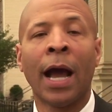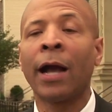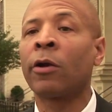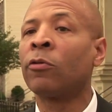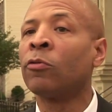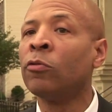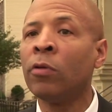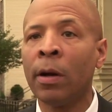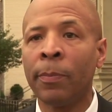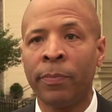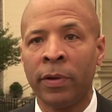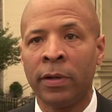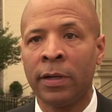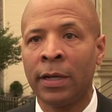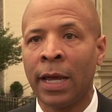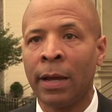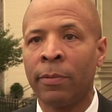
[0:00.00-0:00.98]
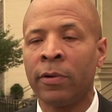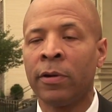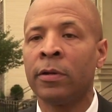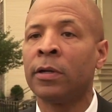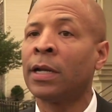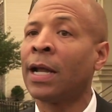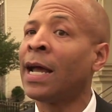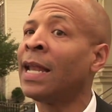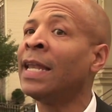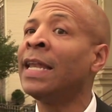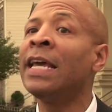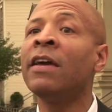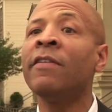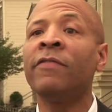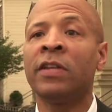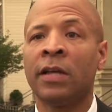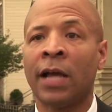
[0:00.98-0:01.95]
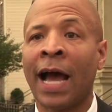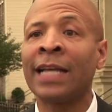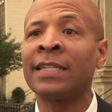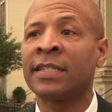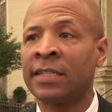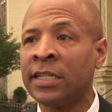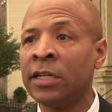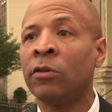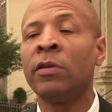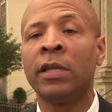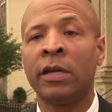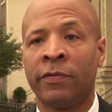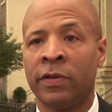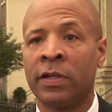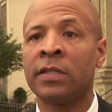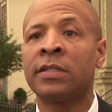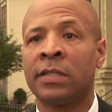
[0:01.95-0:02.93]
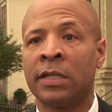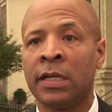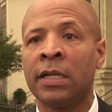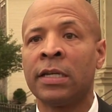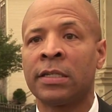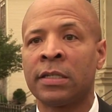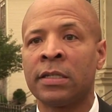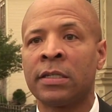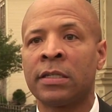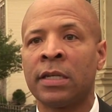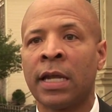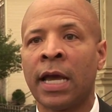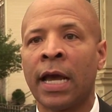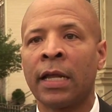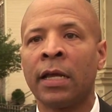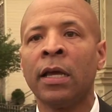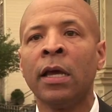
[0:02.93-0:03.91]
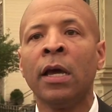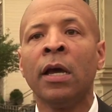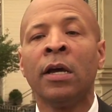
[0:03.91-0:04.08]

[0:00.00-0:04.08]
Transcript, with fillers: I grew up in the neighborhood. I lived I still live in the city of Cincinnati.